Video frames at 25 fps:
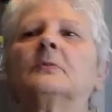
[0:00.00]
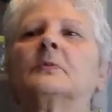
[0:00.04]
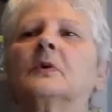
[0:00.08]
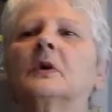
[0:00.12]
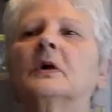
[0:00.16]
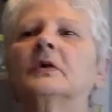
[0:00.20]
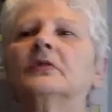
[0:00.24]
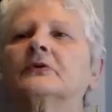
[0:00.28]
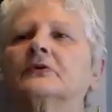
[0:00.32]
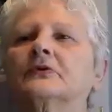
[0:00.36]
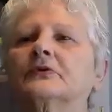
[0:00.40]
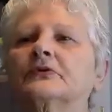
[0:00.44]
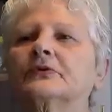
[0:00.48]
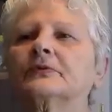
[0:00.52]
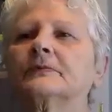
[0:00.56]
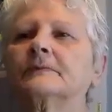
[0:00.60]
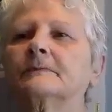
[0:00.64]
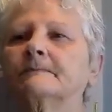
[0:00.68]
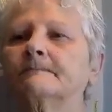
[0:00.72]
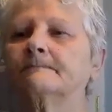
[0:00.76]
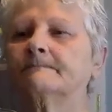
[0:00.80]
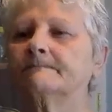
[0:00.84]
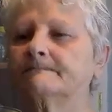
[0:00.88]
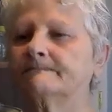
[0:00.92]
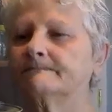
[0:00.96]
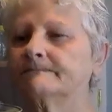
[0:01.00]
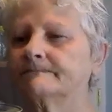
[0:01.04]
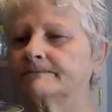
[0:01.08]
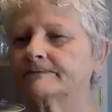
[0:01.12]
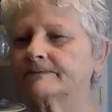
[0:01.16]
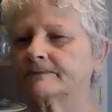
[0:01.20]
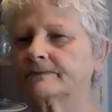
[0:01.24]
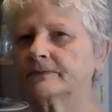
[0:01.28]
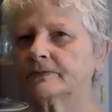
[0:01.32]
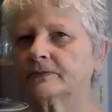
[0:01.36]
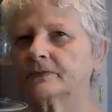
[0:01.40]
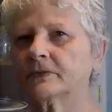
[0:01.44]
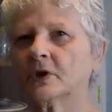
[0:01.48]
the brothers.
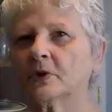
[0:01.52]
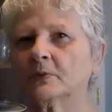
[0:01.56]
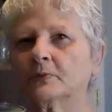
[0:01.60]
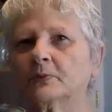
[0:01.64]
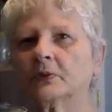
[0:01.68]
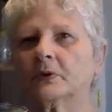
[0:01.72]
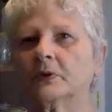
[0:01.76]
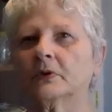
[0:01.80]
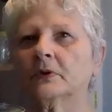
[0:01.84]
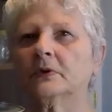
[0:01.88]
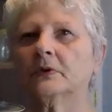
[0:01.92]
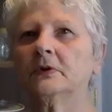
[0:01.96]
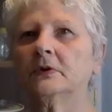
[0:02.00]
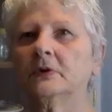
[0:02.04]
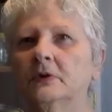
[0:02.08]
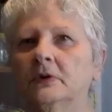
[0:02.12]
They're now,